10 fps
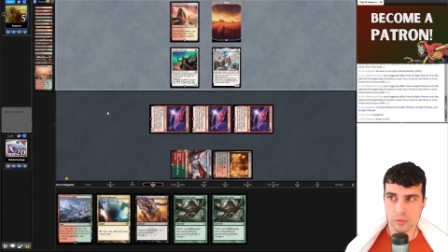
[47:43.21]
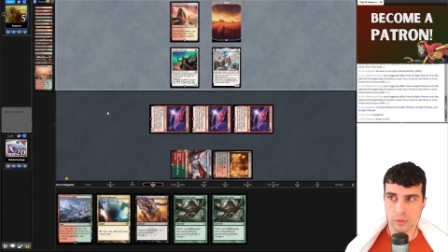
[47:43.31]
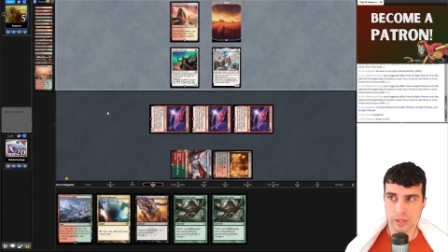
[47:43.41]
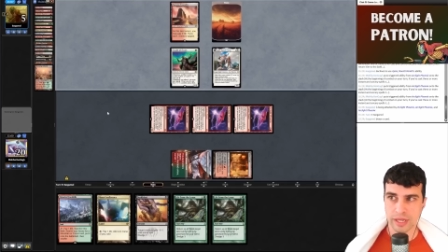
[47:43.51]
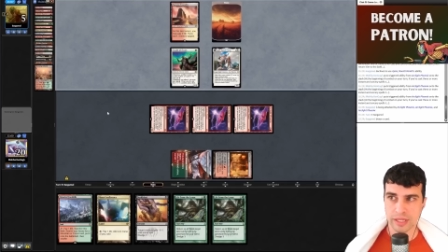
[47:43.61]

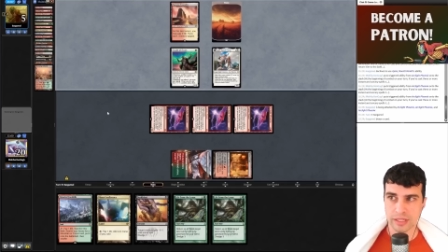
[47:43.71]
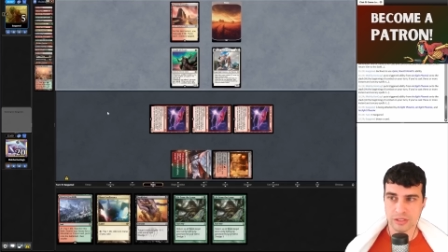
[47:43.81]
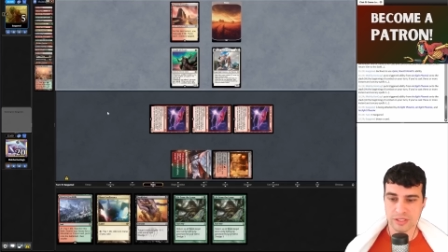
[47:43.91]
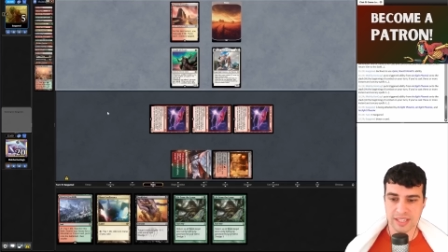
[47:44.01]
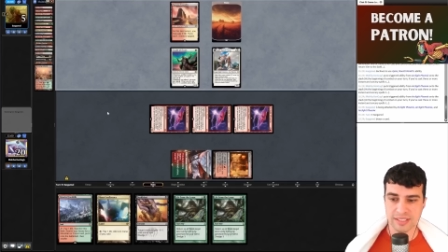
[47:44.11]
We can
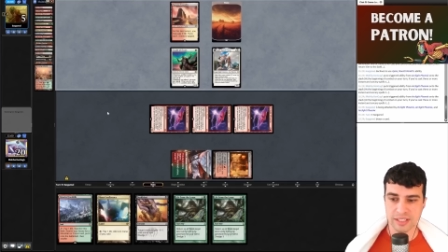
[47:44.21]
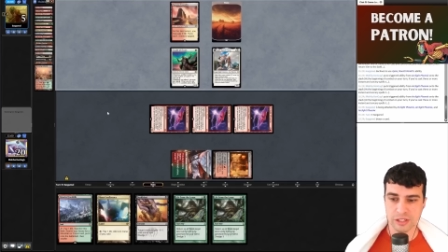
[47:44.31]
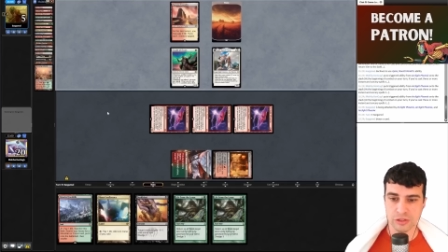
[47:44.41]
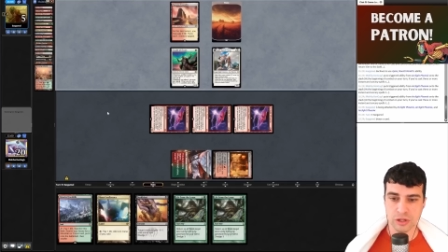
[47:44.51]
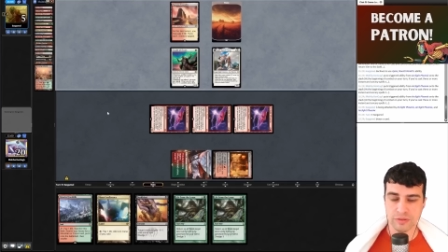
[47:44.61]
just cast a
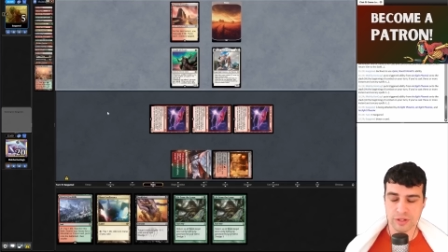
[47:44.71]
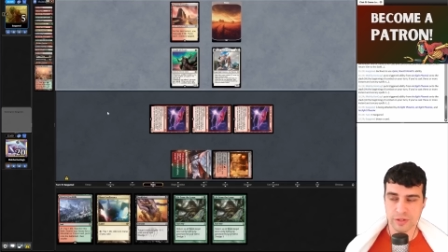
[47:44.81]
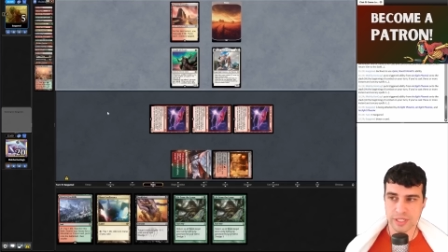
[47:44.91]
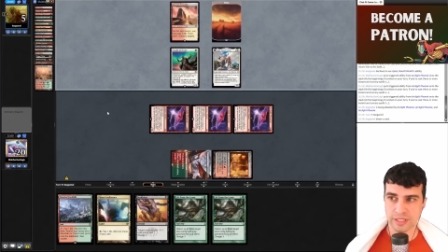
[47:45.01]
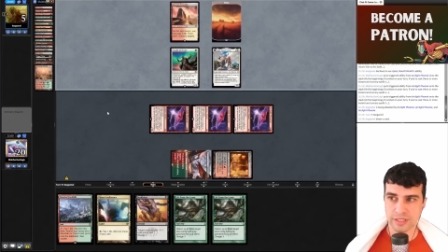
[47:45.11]
huge
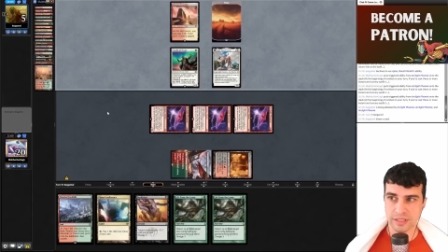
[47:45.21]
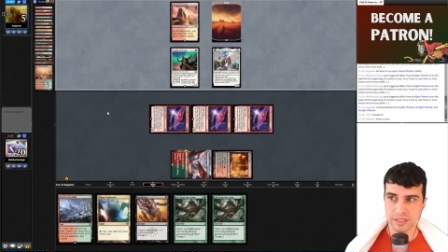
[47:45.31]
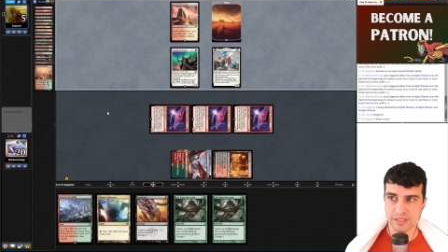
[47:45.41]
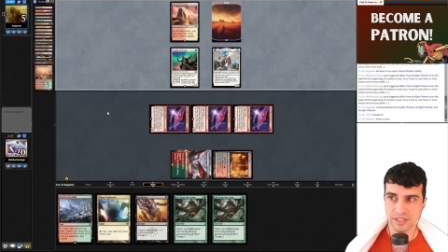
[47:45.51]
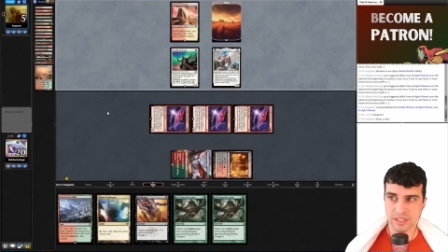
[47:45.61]
Conflagrate
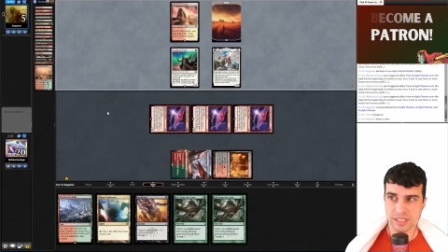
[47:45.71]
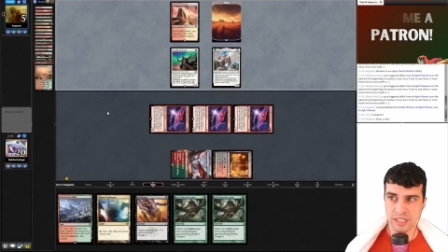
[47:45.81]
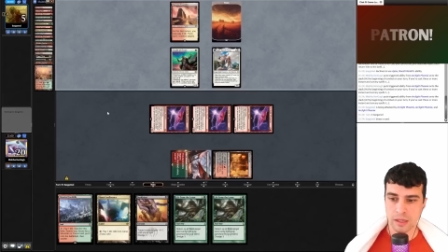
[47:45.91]
next turn.